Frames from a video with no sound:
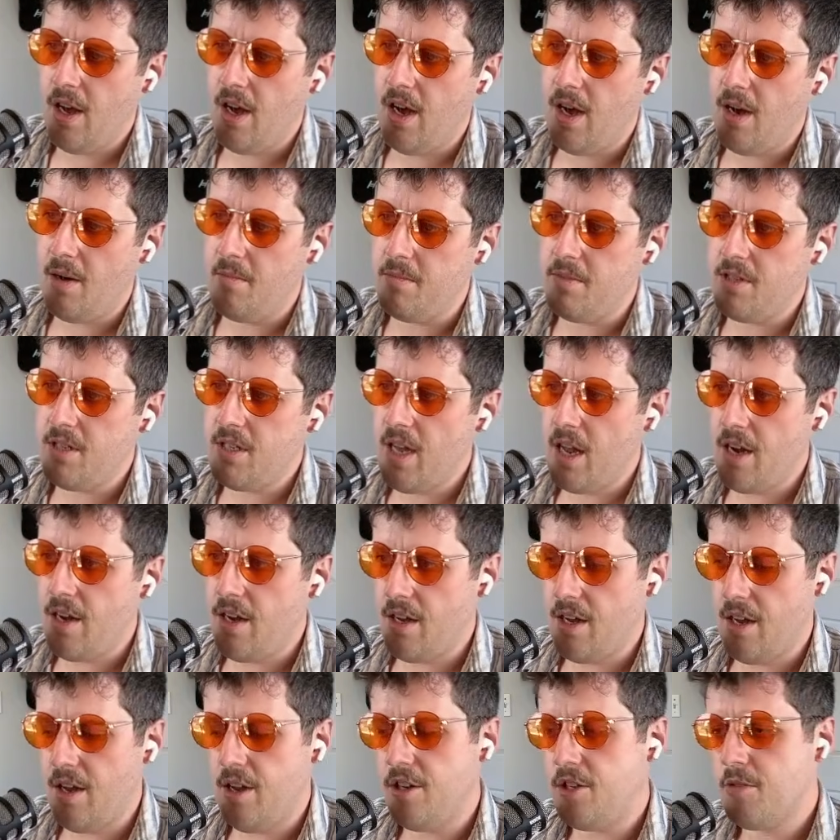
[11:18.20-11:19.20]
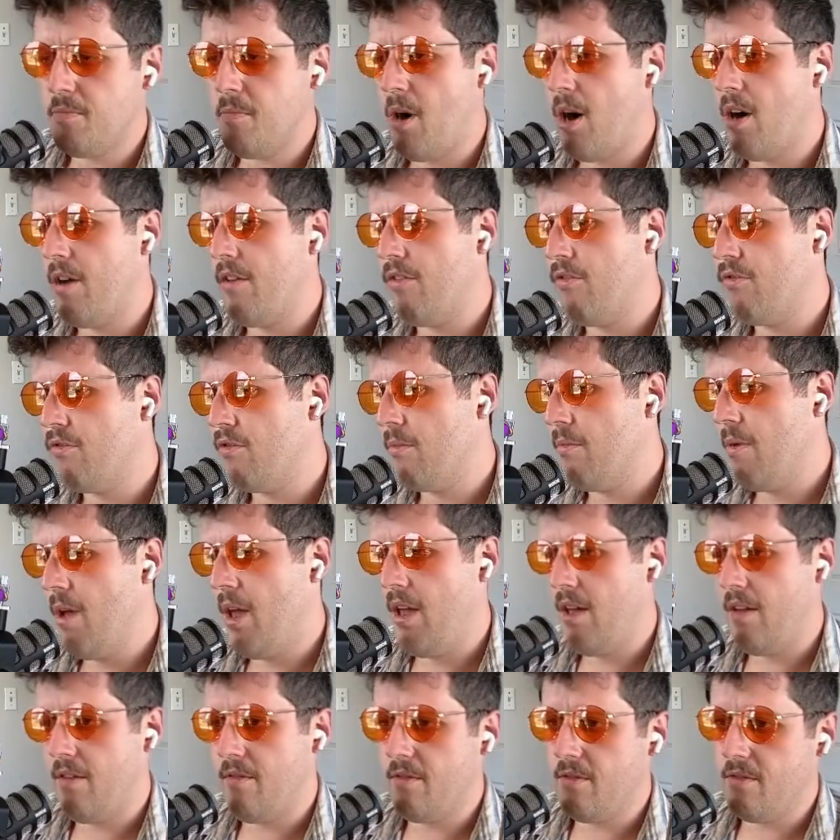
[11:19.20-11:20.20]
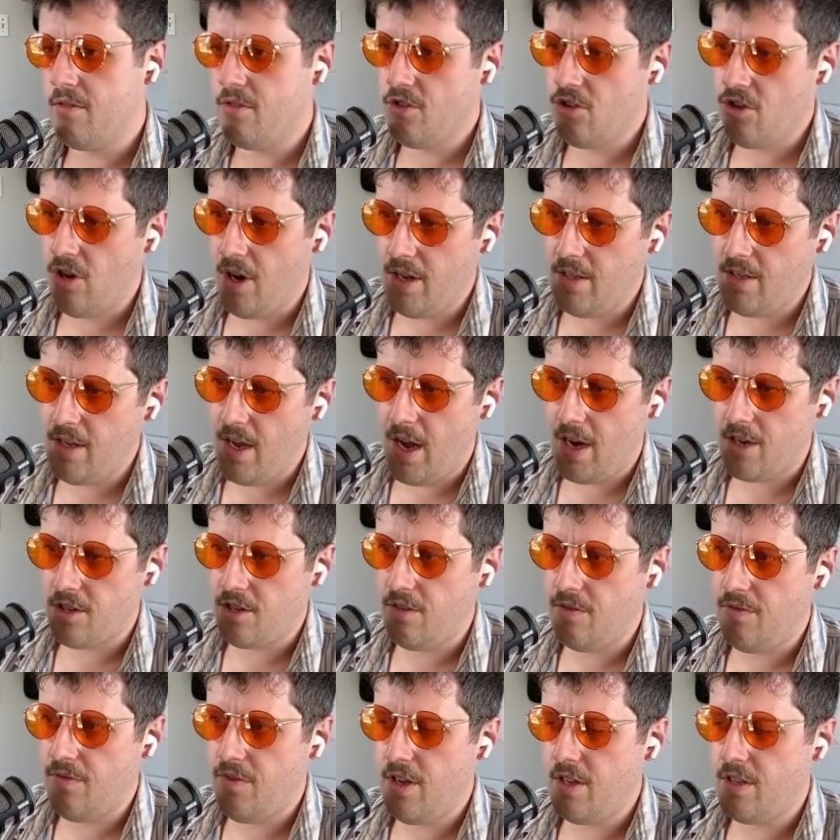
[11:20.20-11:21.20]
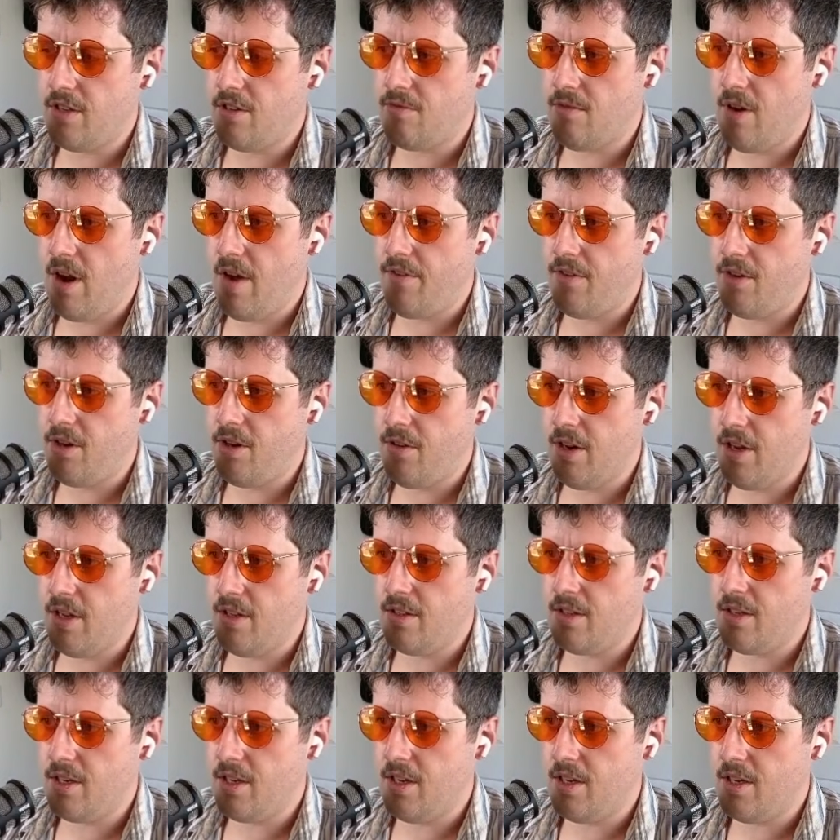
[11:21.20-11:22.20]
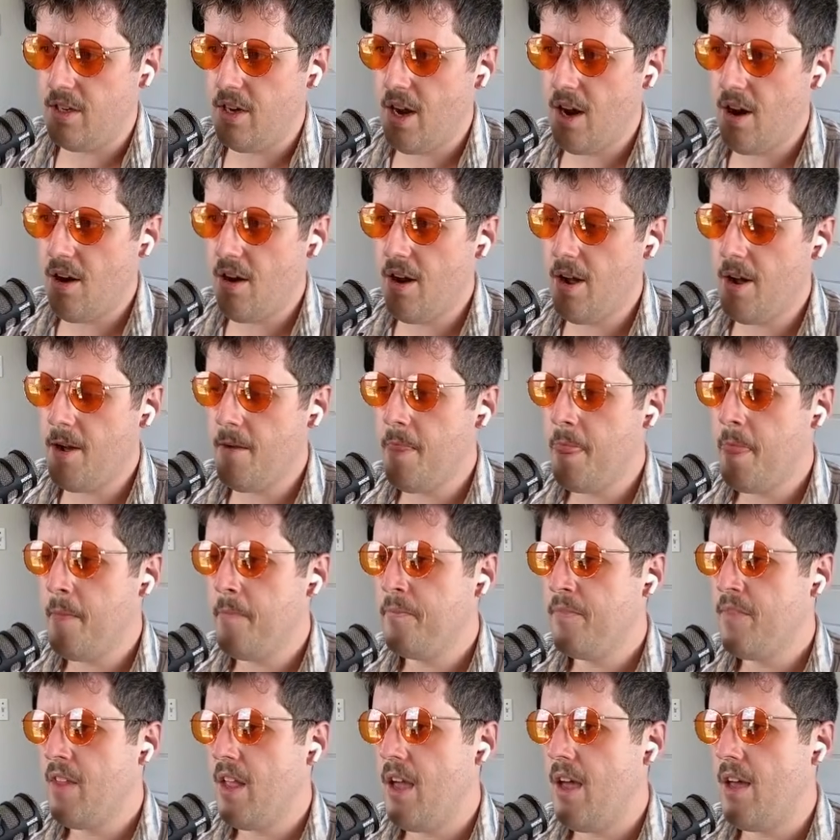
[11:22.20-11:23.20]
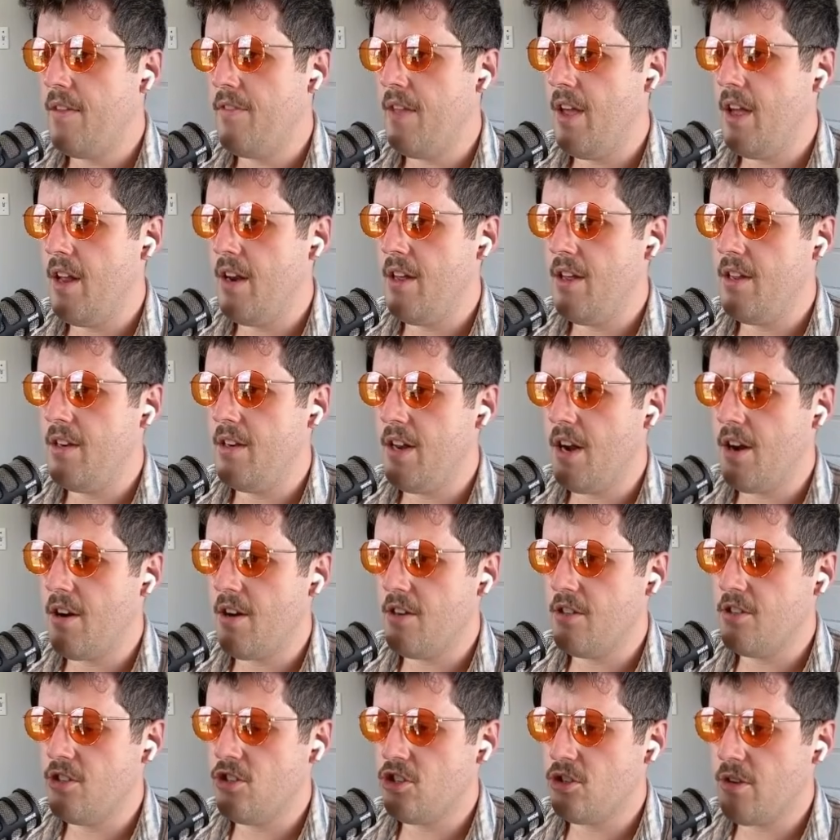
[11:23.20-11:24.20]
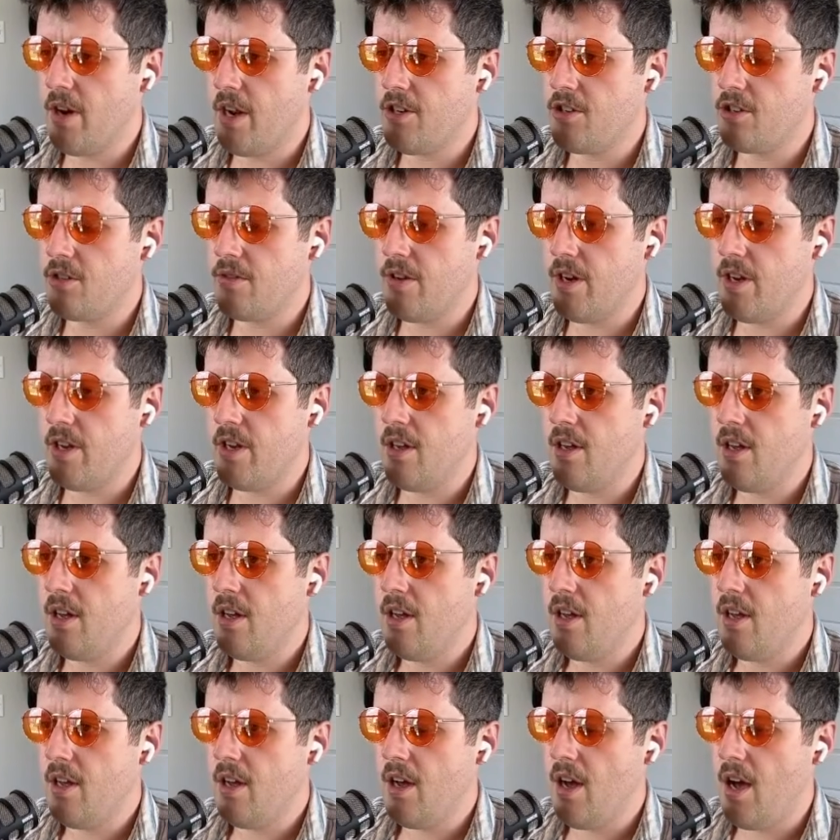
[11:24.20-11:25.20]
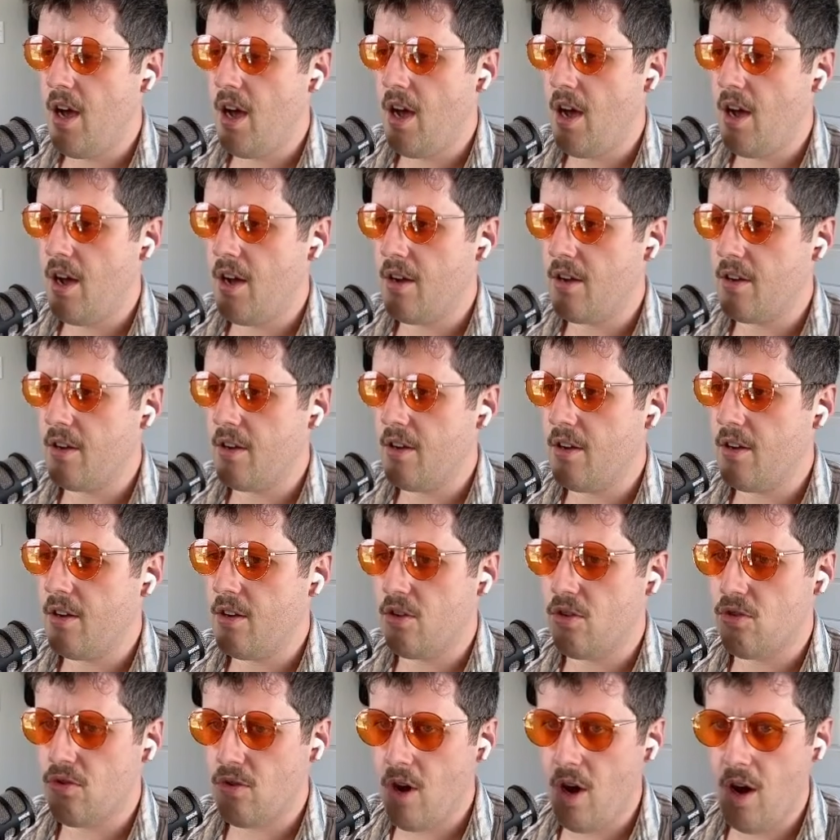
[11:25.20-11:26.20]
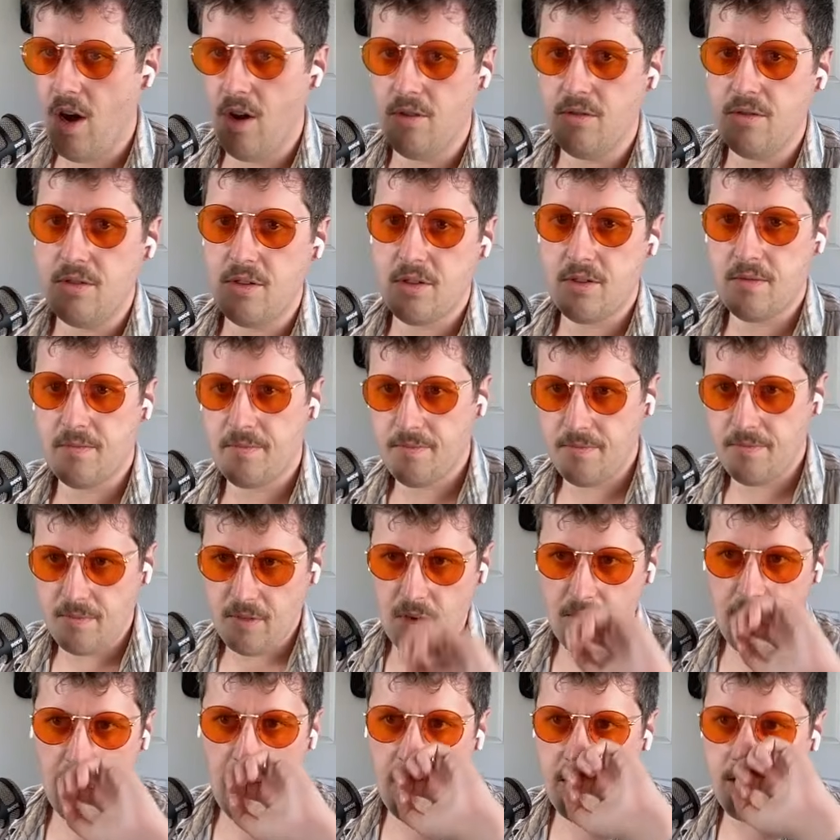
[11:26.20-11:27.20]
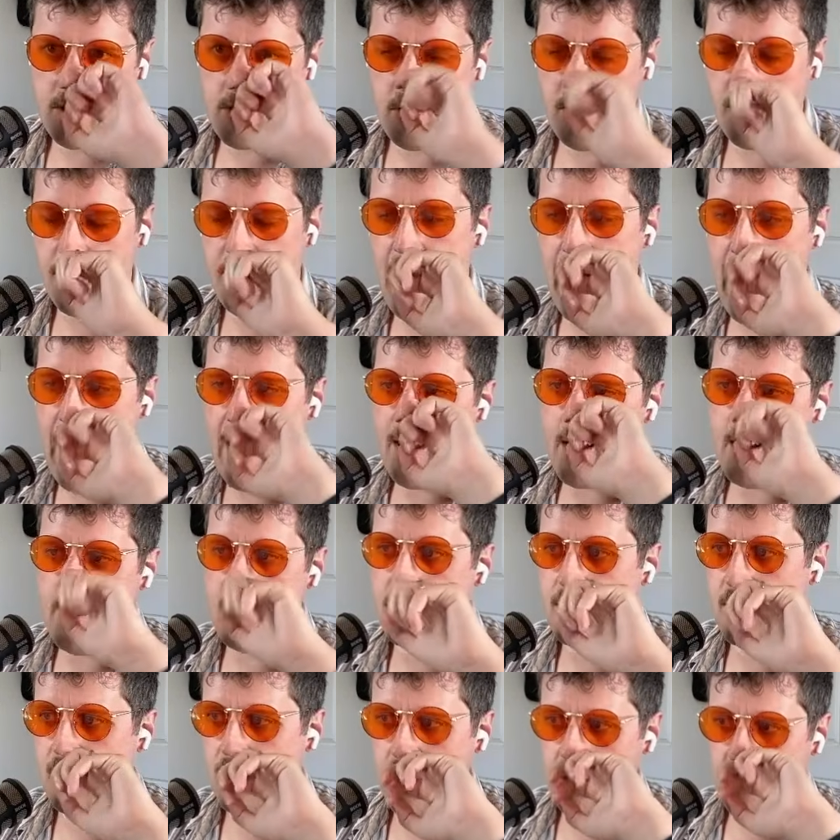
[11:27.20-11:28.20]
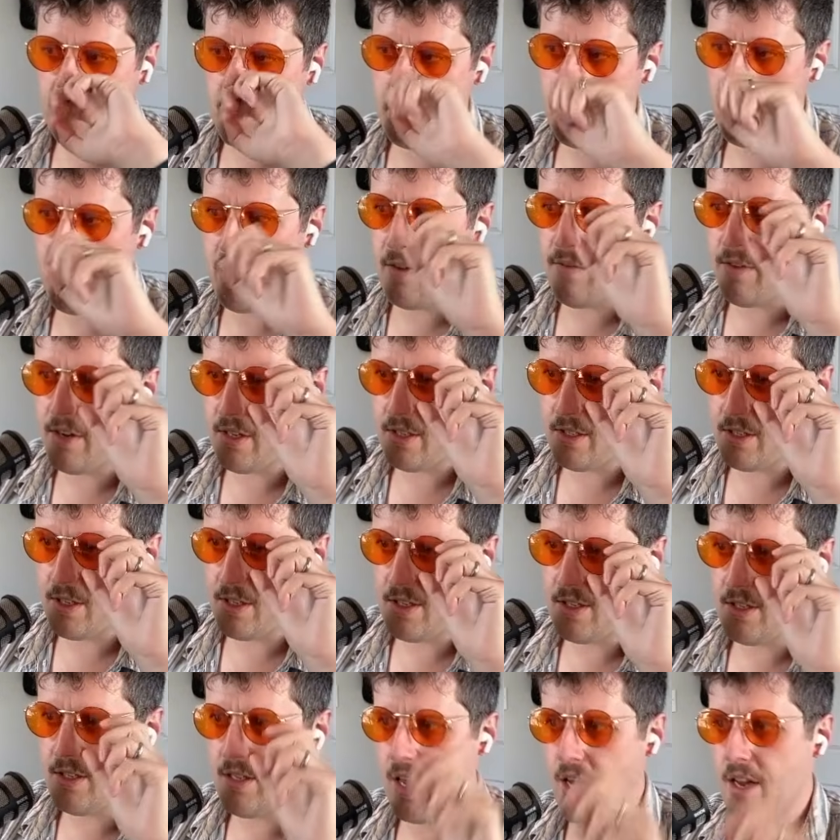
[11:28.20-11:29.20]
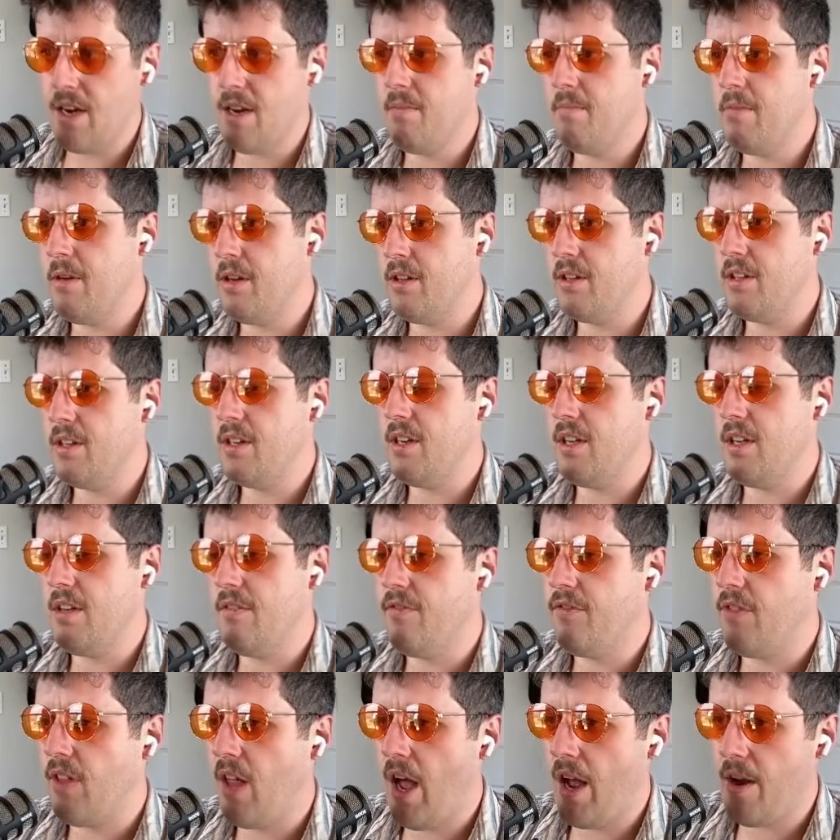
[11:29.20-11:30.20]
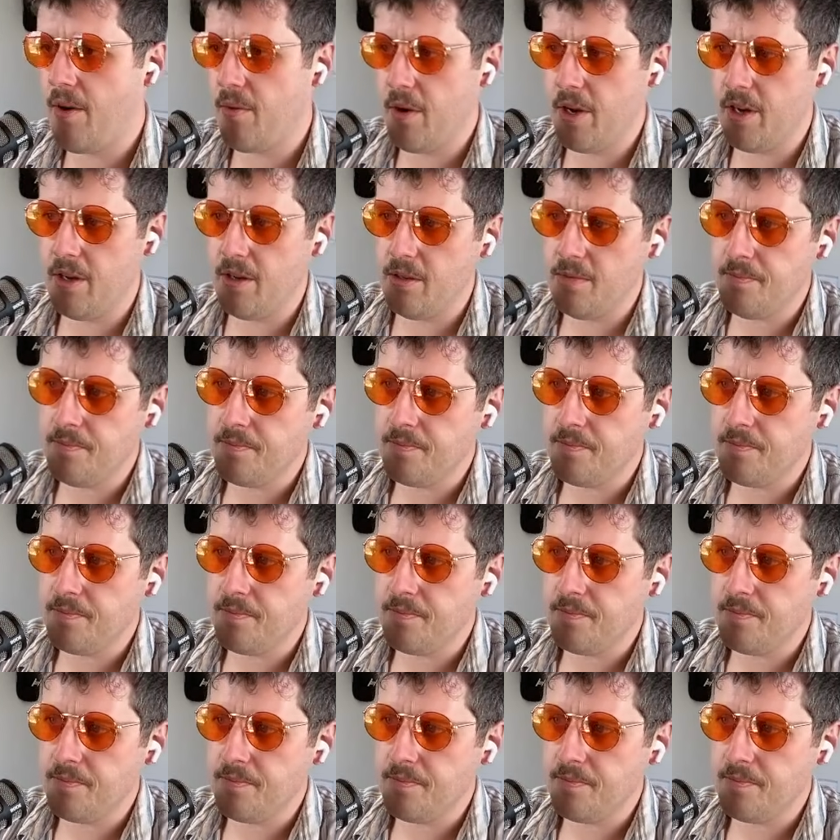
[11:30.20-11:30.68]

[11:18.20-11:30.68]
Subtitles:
sending HBAR through paying transaction fees and revenue into Hedera. And then Hedera's treasury grows, right? So that is a little bit of a sustainability flywheel